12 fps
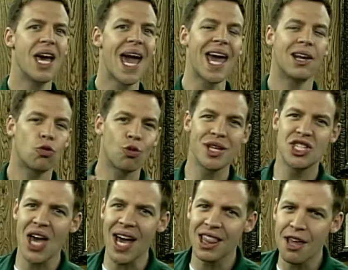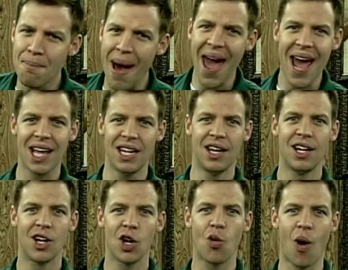and reject the bad
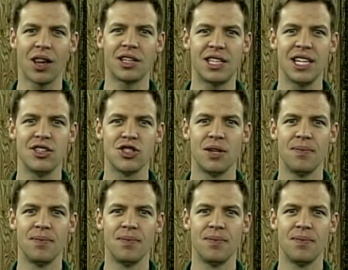qualities.